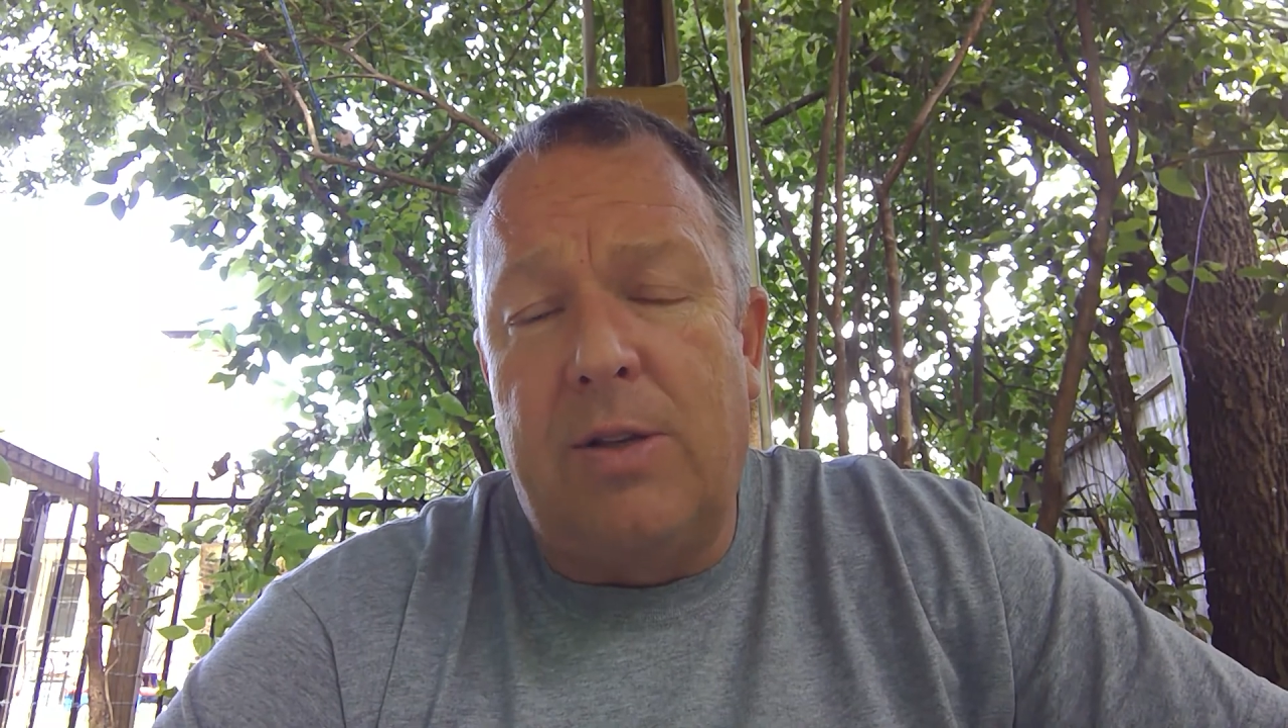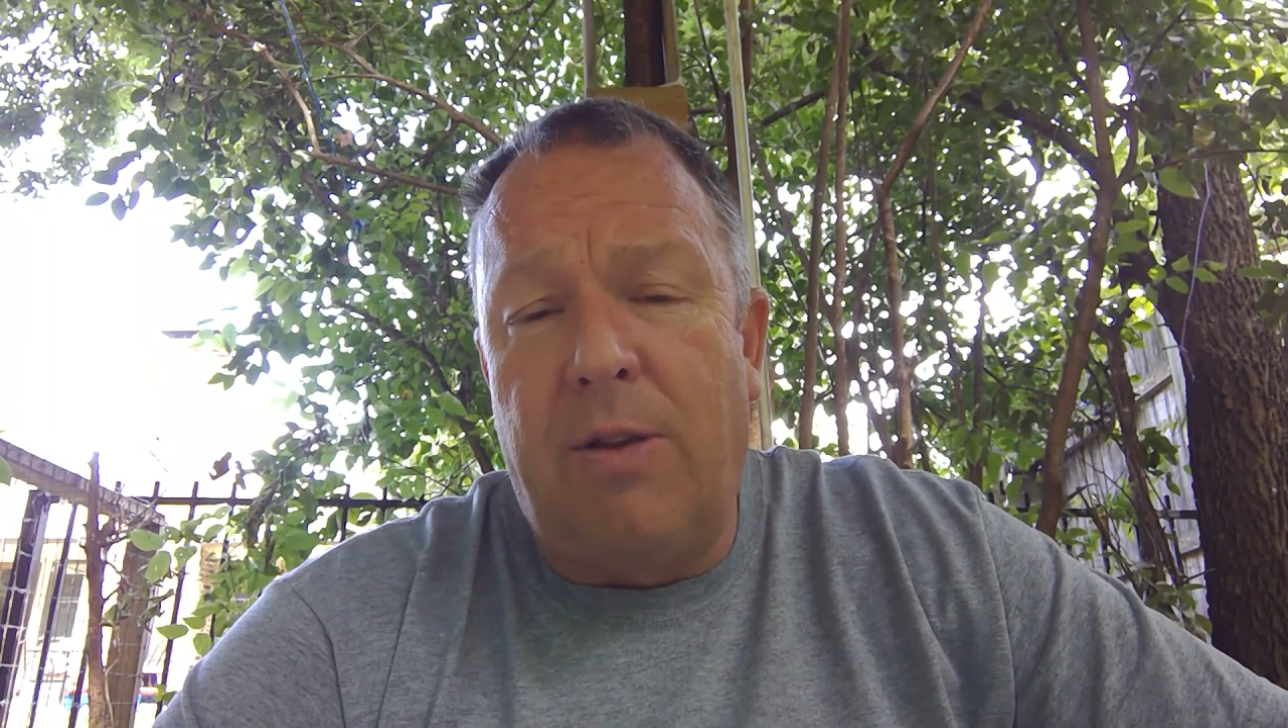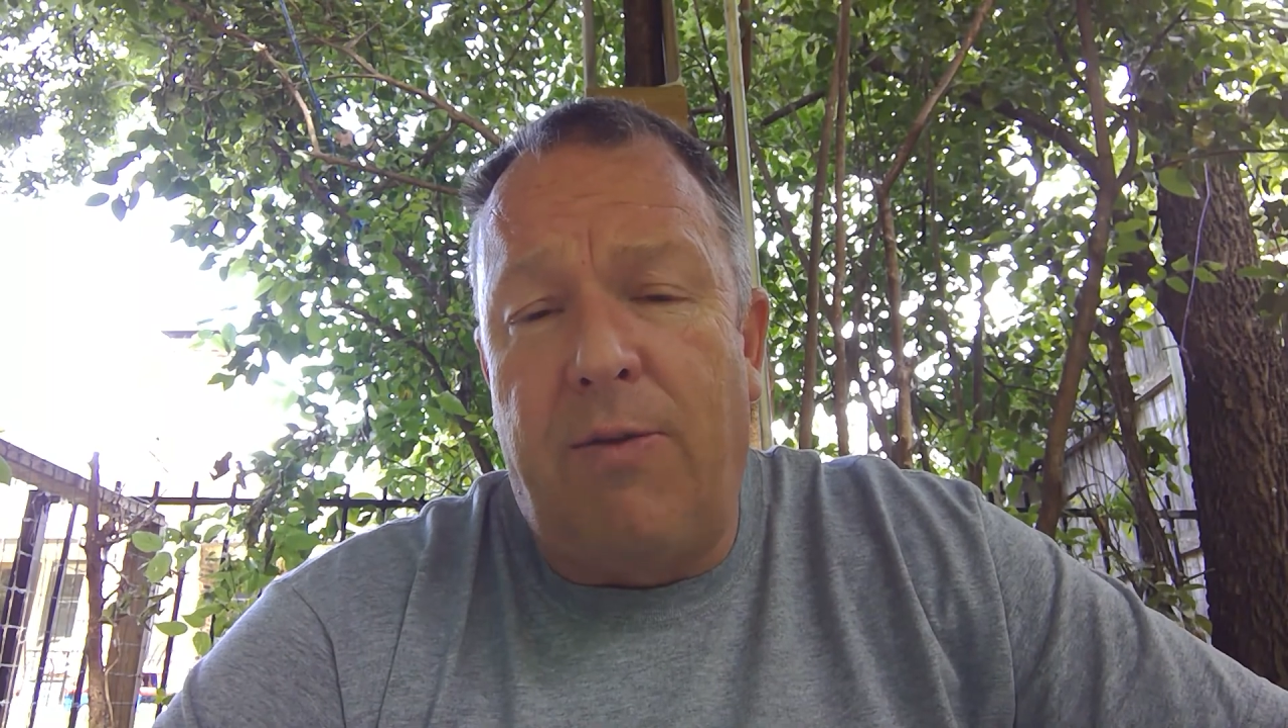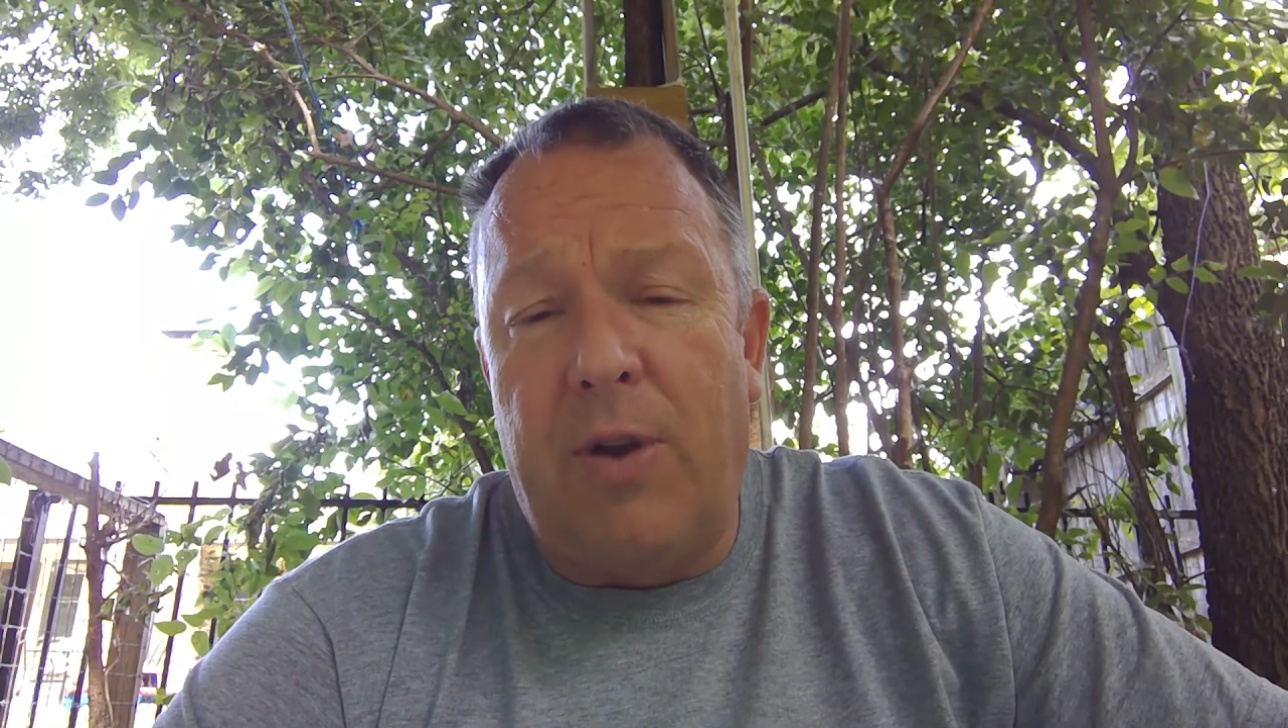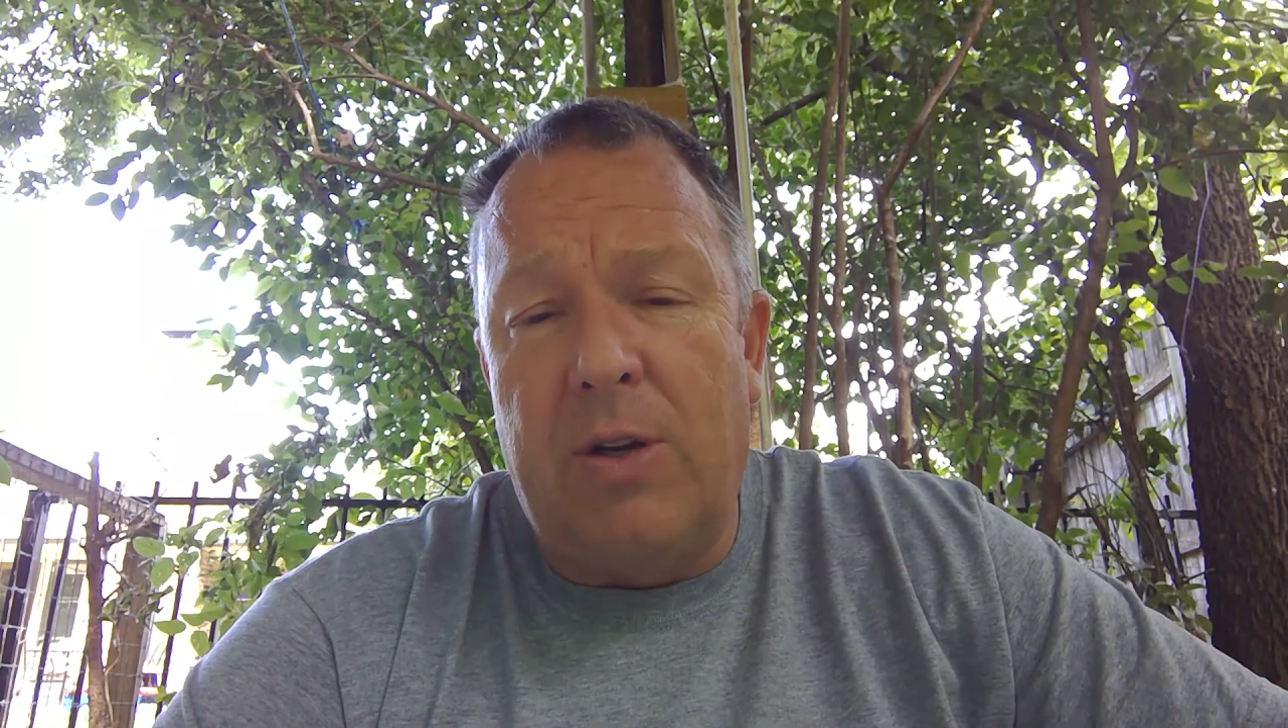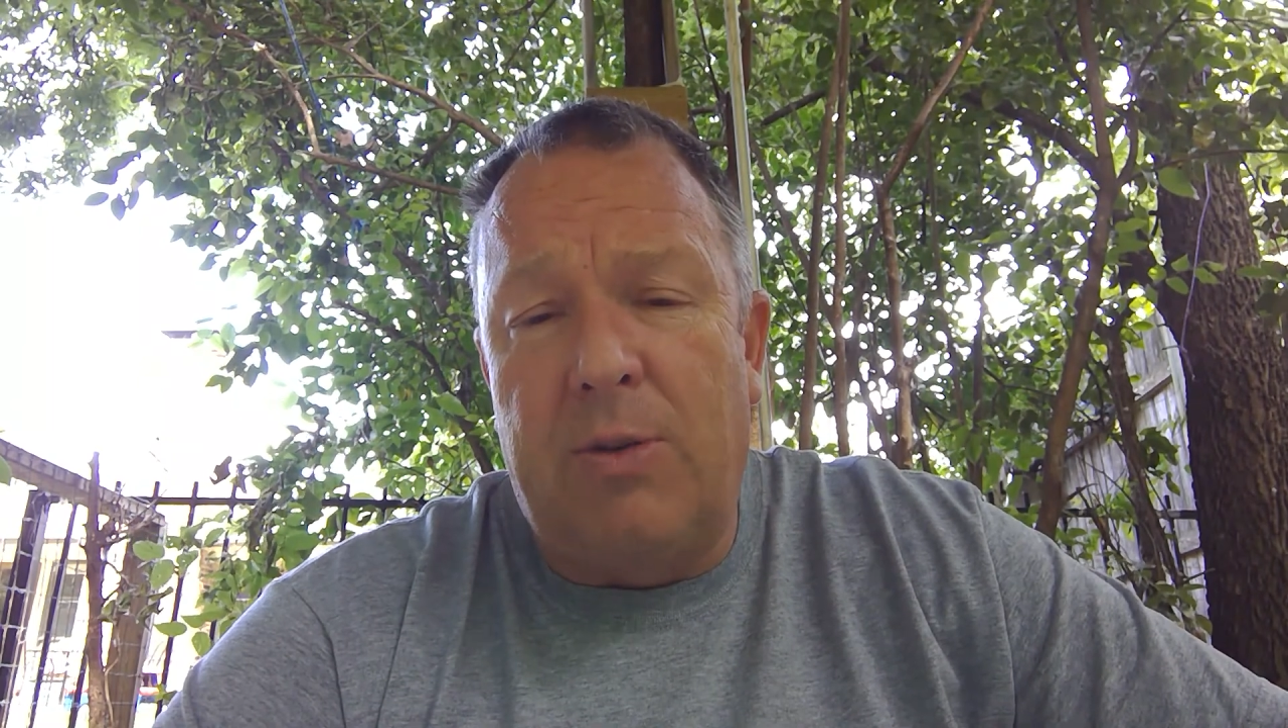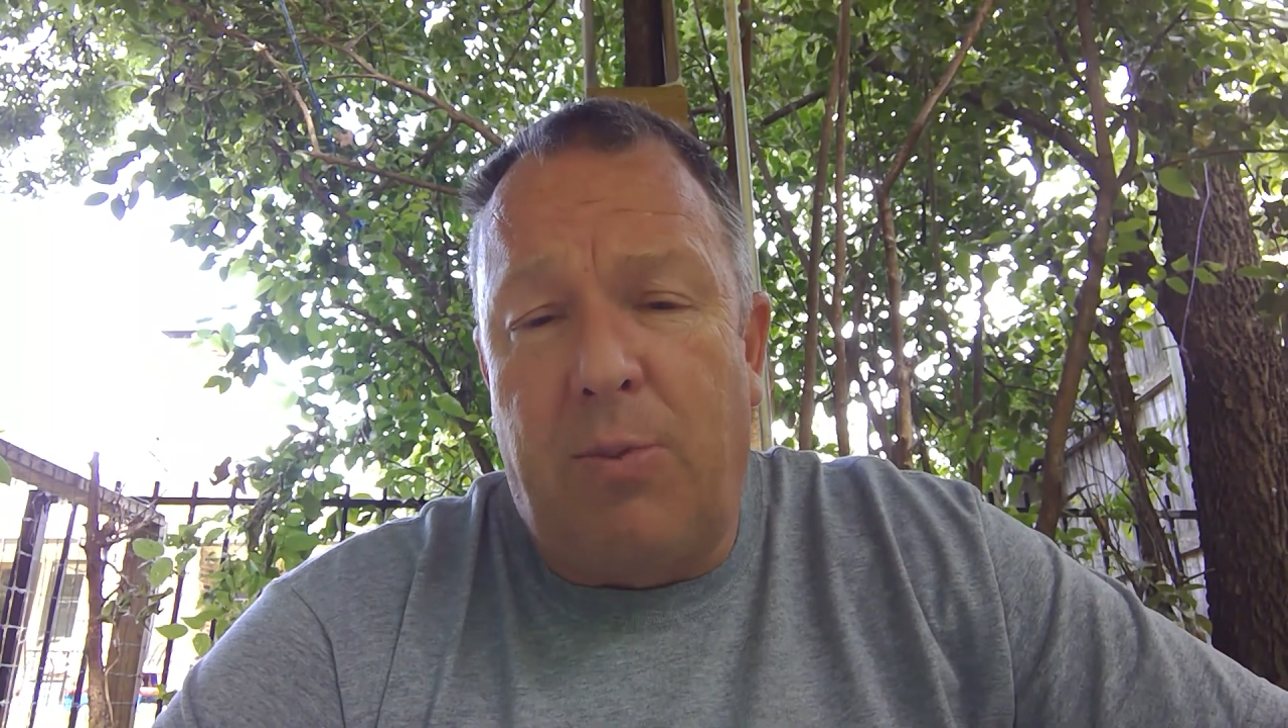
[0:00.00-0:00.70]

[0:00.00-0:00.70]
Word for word: the finished